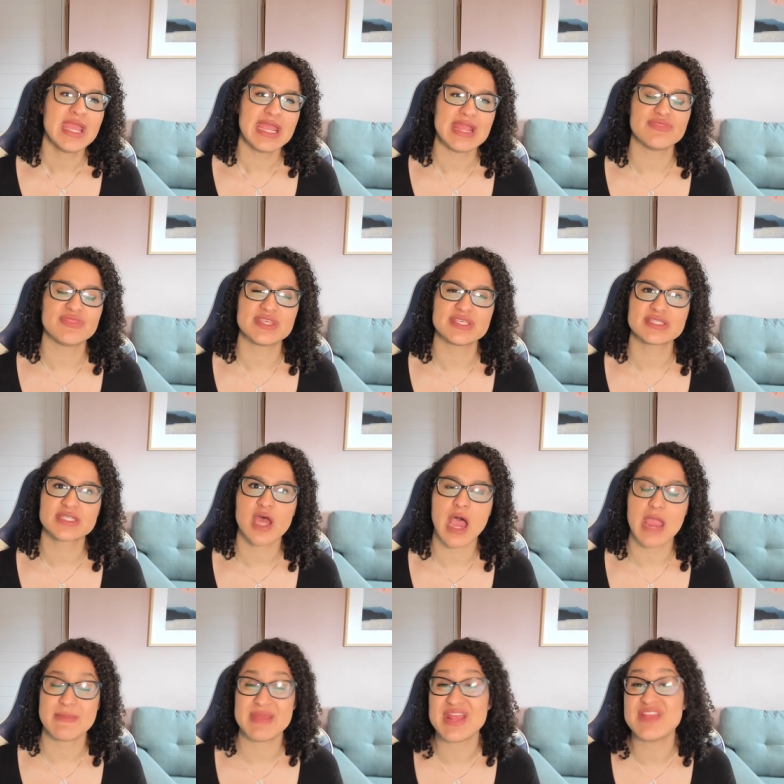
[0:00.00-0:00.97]
in this
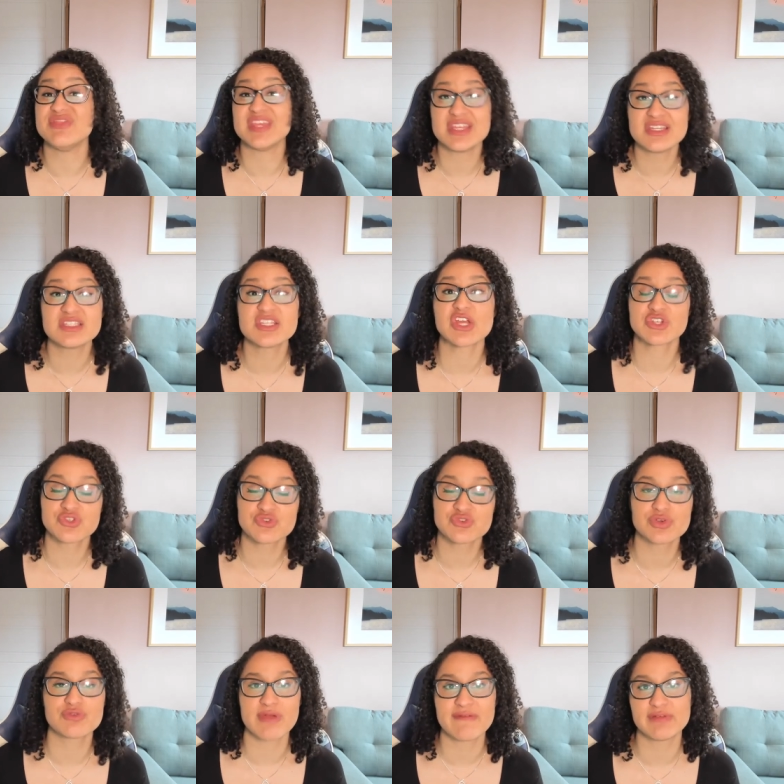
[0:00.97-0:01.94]
time, in the
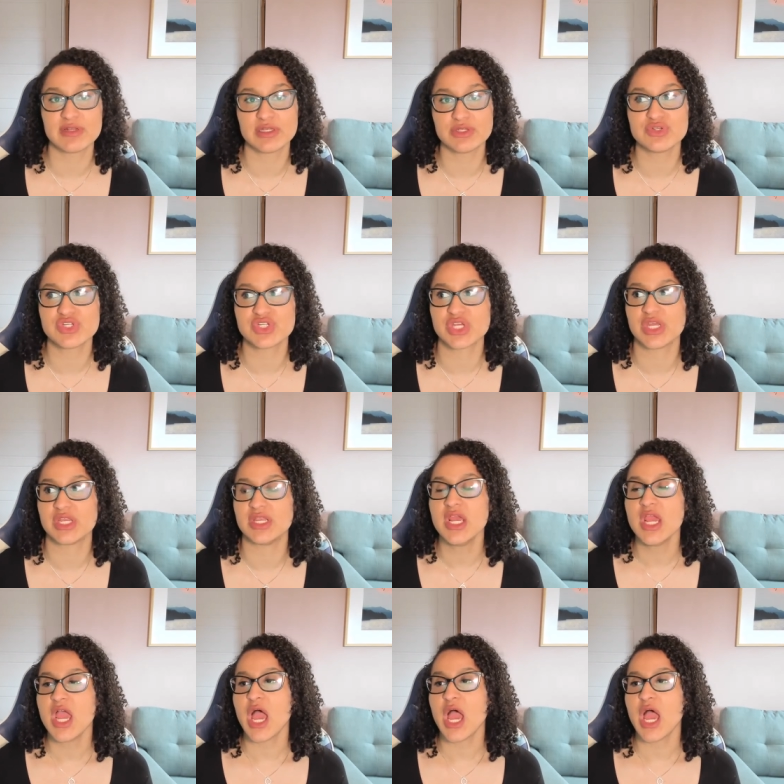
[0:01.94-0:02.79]
Industrial Revolution,